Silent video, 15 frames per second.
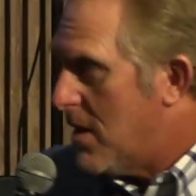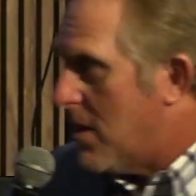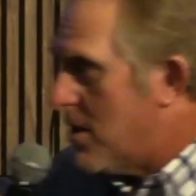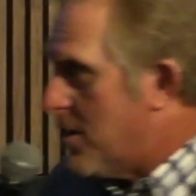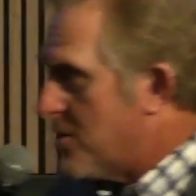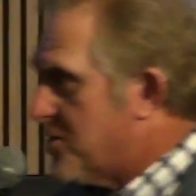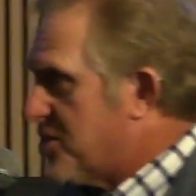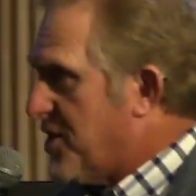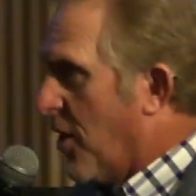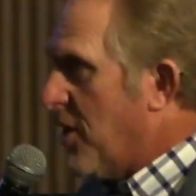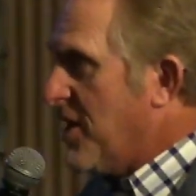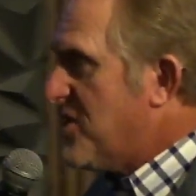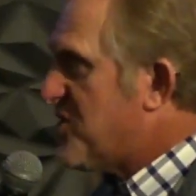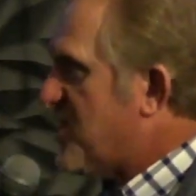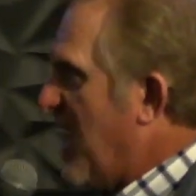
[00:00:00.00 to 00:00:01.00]
There's
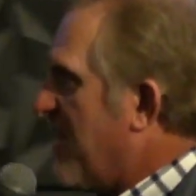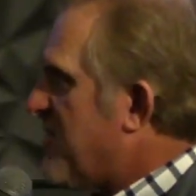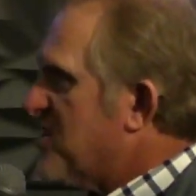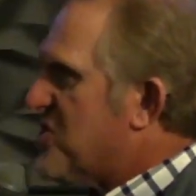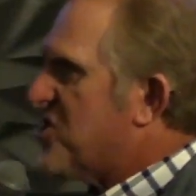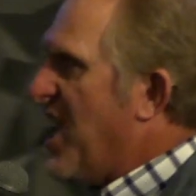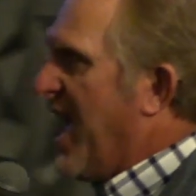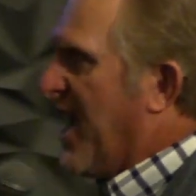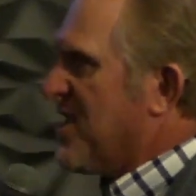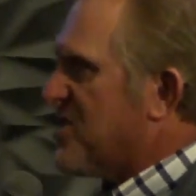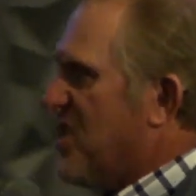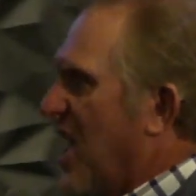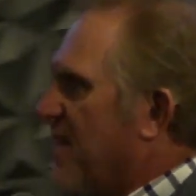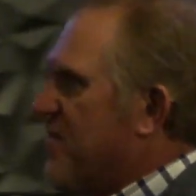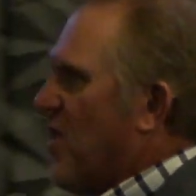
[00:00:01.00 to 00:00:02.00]
37 seconds
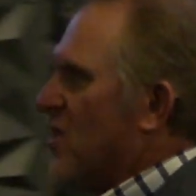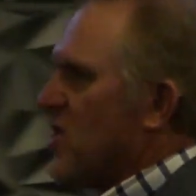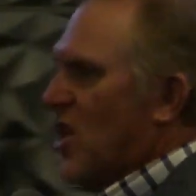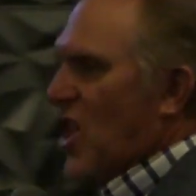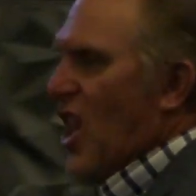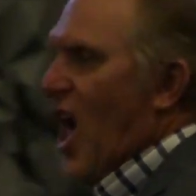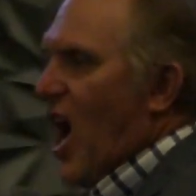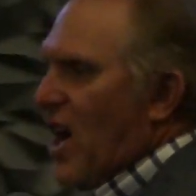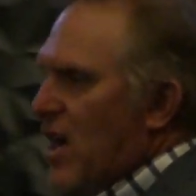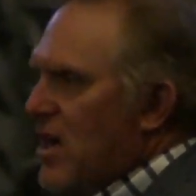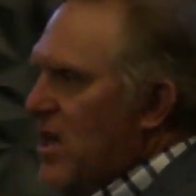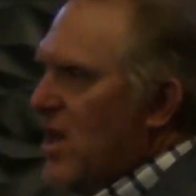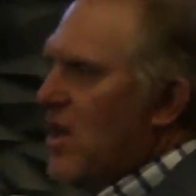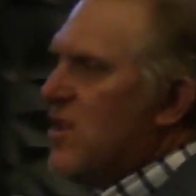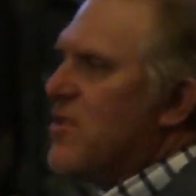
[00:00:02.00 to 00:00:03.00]
left on the clock.
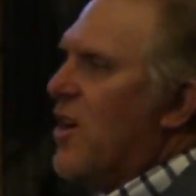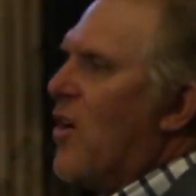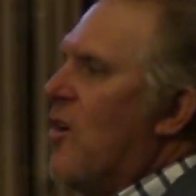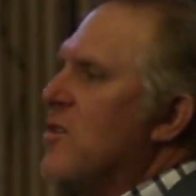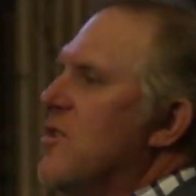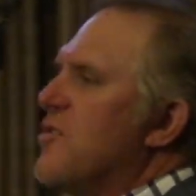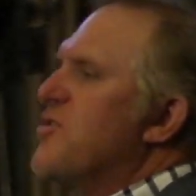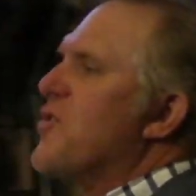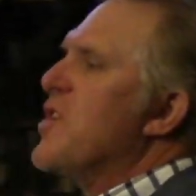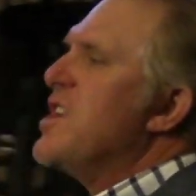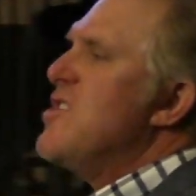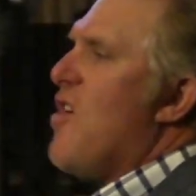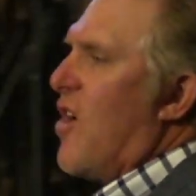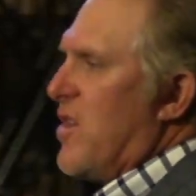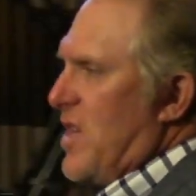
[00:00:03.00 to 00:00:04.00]
They're on the three
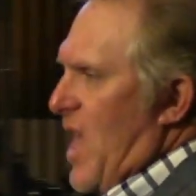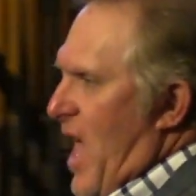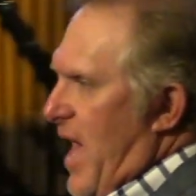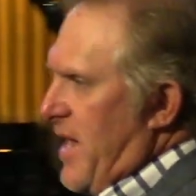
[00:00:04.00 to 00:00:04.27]
yard line.